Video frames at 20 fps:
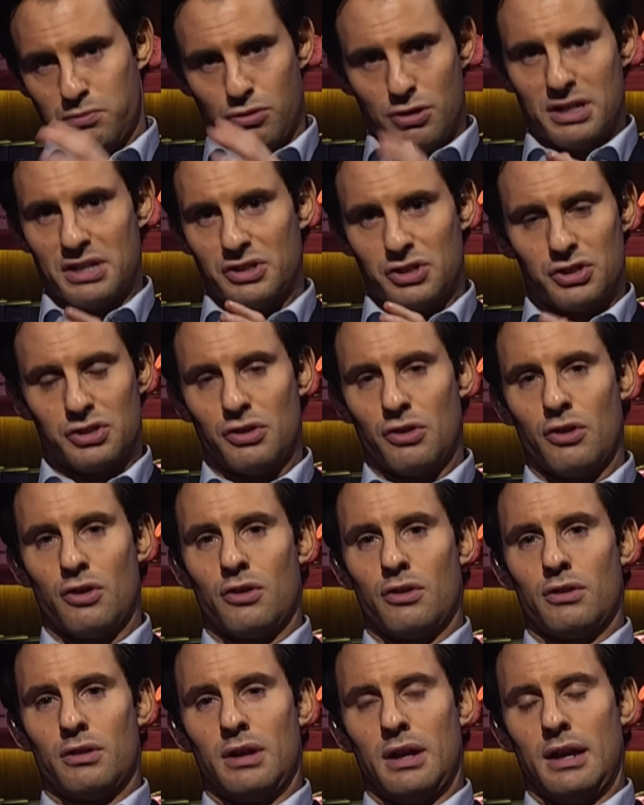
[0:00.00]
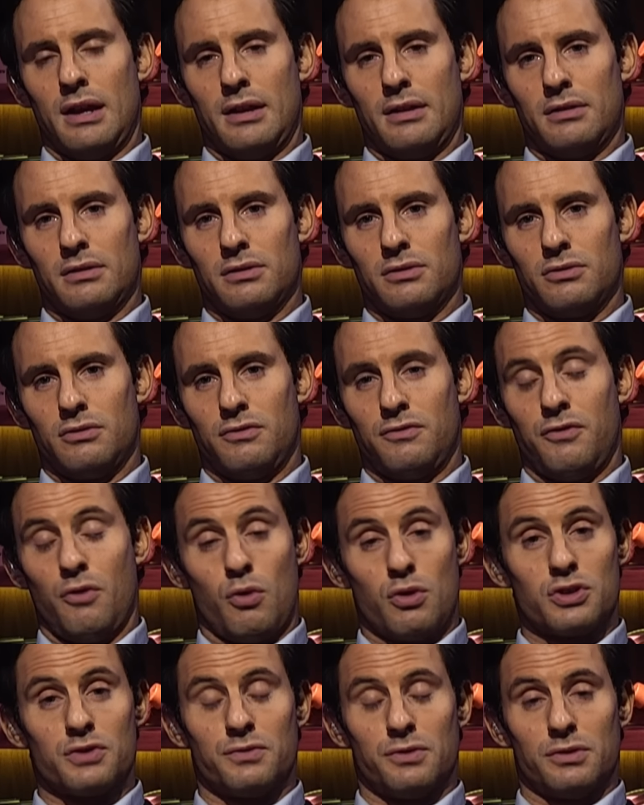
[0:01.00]
pretty stern and a little
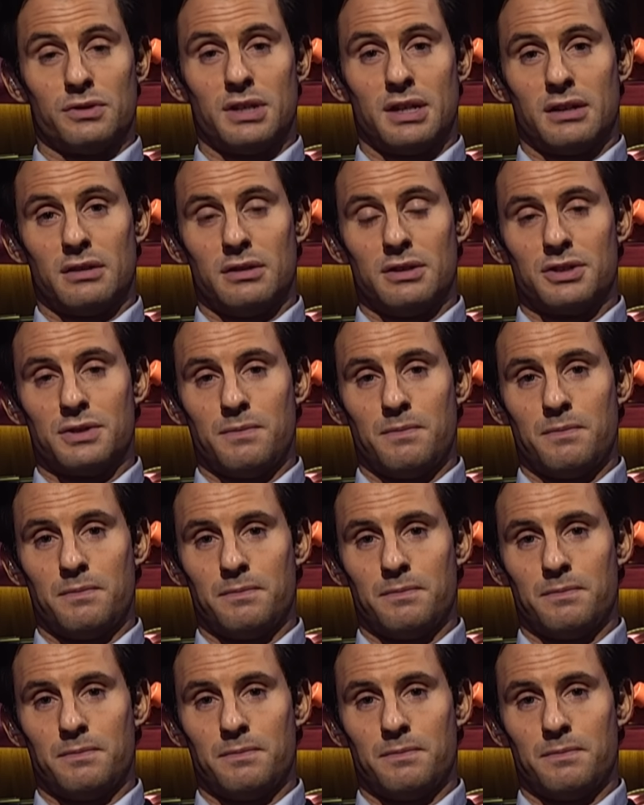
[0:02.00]
forceful. Take a listen.